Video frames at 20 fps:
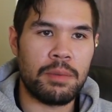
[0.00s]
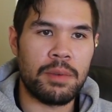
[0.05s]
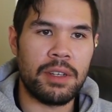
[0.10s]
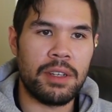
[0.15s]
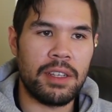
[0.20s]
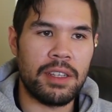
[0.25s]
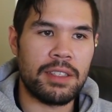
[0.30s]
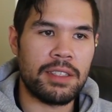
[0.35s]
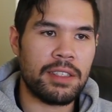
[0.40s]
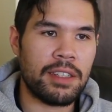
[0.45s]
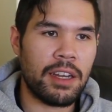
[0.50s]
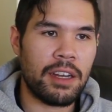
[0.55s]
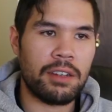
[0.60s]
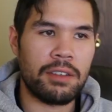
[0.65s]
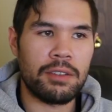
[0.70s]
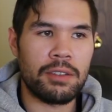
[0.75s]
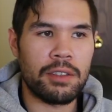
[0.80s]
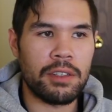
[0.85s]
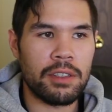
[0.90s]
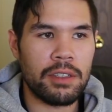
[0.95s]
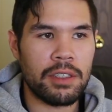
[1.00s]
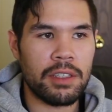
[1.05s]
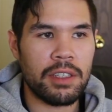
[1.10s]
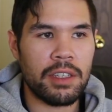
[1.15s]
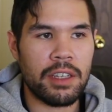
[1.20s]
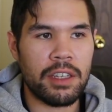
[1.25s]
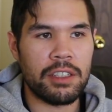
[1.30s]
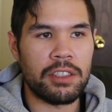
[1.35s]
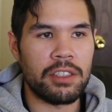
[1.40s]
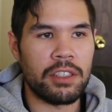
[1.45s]
but it's not
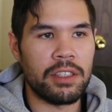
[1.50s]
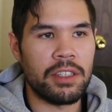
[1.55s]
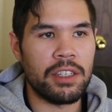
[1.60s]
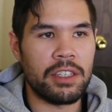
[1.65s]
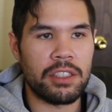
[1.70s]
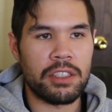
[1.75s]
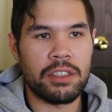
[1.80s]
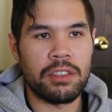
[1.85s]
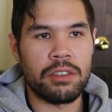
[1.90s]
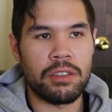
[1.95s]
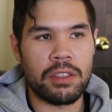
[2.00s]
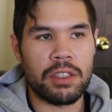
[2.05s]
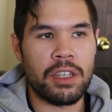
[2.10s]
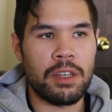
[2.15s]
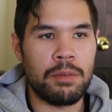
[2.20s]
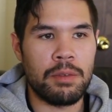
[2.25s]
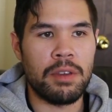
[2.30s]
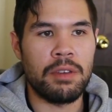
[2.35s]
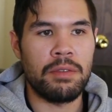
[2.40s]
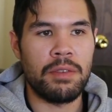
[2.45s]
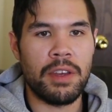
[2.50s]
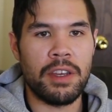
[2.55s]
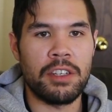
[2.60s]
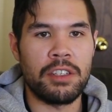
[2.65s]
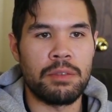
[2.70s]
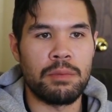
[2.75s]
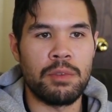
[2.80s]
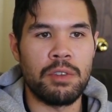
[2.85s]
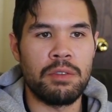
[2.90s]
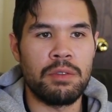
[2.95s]
really a traditional coming of
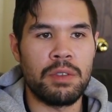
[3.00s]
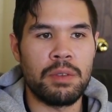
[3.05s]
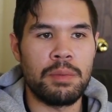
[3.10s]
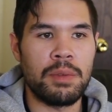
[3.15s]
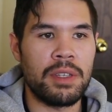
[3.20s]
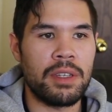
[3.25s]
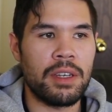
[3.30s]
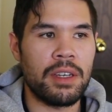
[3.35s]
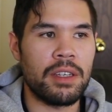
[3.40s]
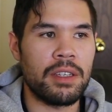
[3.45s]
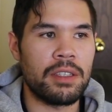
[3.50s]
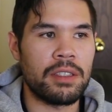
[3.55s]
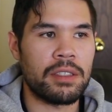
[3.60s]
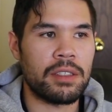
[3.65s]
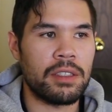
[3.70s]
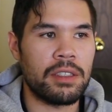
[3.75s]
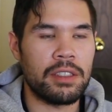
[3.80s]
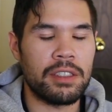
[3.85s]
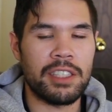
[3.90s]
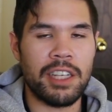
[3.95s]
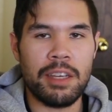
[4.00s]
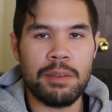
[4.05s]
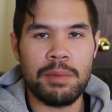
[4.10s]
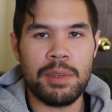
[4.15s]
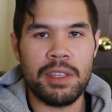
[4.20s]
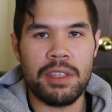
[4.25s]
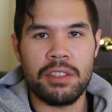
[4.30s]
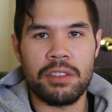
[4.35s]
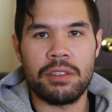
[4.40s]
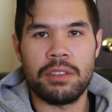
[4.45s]
age movie because
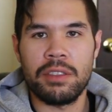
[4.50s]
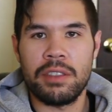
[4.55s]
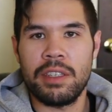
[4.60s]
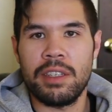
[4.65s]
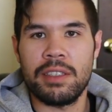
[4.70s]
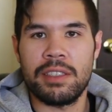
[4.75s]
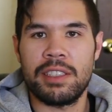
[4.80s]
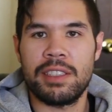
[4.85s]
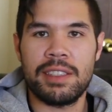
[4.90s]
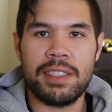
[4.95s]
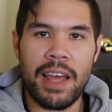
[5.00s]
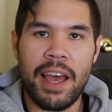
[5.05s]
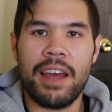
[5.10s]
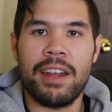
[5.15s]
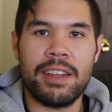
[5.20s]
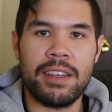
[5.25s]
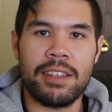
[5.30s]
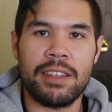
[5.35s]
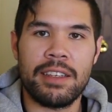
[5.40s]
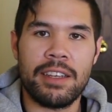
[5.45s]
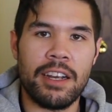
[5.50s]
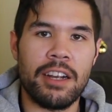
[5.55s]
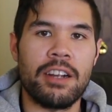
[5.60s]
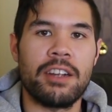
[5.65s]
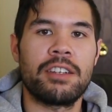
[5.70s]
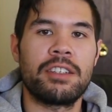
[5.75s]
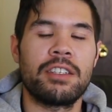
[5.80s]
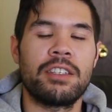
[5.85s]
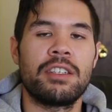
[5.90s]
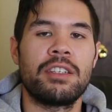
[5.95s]
Jamie is really a static
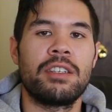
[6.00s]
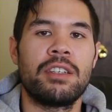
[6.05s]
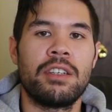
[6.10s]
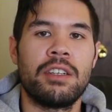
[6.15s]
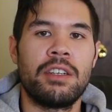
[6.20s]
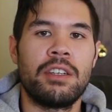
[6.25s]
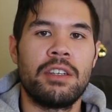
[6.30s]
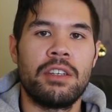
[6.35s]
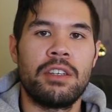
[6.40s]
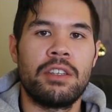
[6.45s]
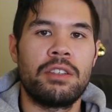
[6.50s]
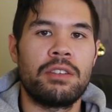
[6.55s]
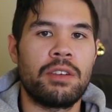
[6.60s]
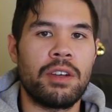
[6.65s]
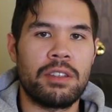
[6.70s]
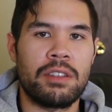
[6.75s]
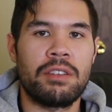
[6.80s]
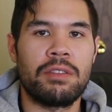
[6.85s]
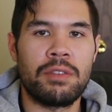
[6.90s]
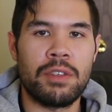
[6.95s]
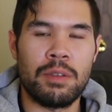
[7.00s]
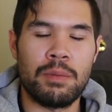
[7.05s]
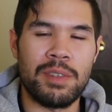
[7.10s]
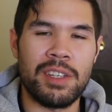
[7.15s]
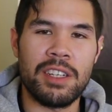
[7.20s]
character throughout the film.